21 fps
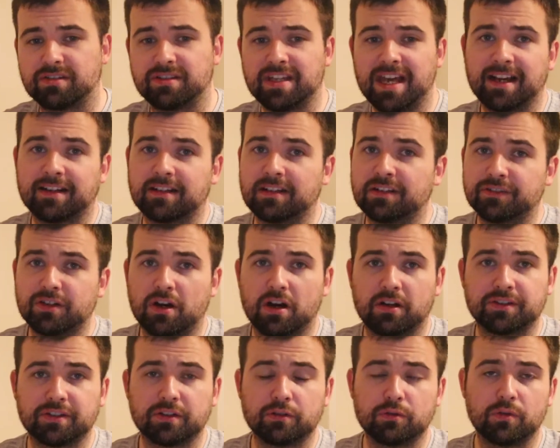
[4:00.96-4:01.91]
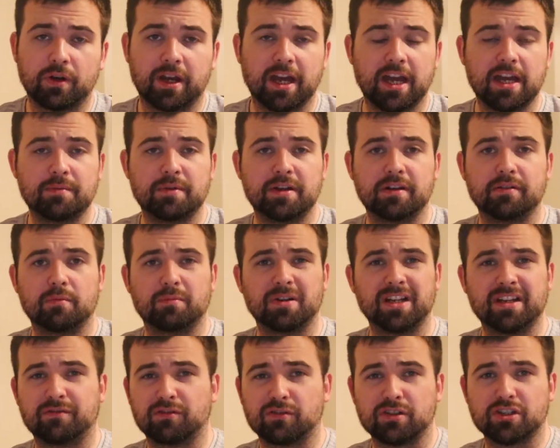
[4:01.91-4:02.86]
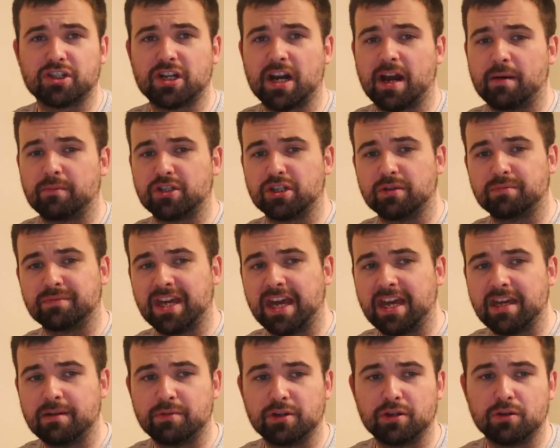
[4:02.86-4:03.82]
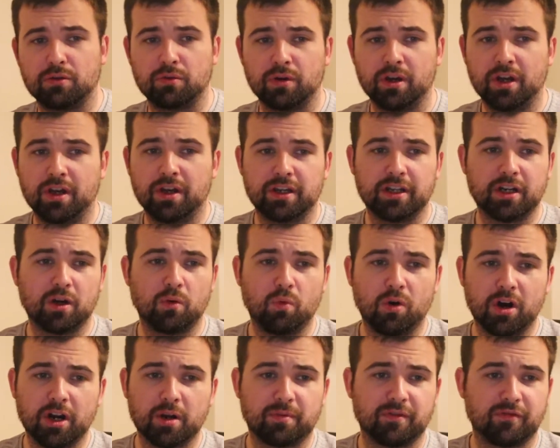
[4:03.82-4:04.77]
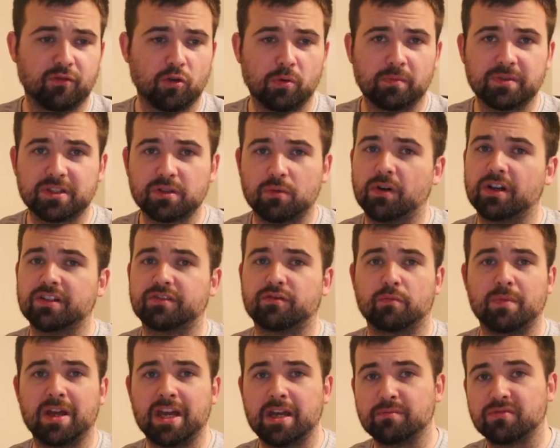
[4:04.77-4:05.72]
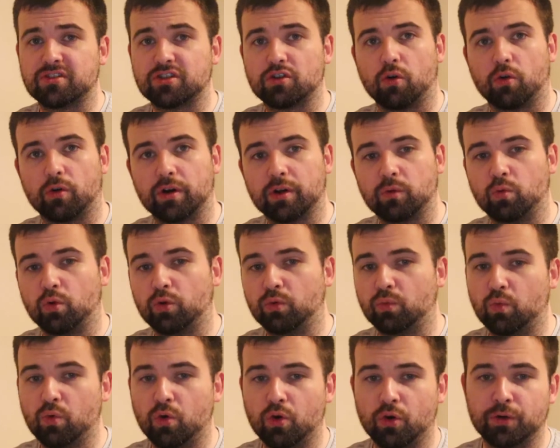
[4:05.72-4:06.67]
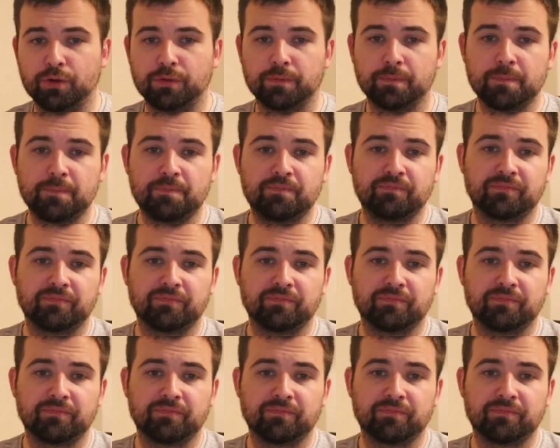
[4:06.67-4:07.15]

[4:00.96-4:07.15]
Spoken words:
Declan Dalton, who came in, I believe, for his championship debut. What a performance it was from him, scoring 1-1.